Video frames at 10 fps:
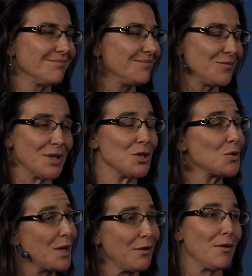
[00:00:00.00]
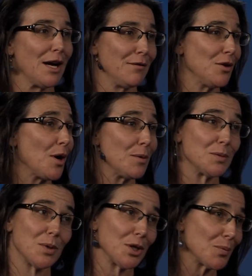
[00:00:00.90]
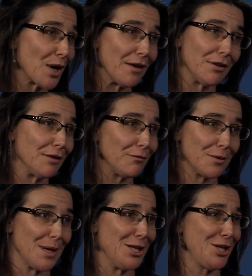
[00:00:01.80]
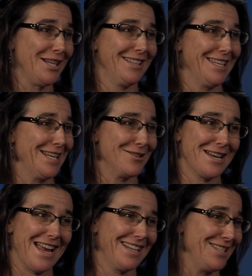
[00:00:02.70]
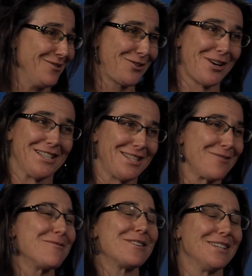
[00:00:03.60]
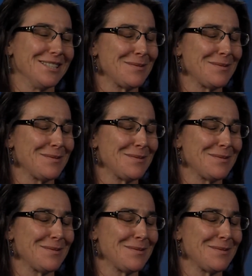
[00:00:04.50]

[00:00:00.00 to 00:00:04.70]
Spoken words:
when you're 25, you always put your private information in the internet and you trust the world.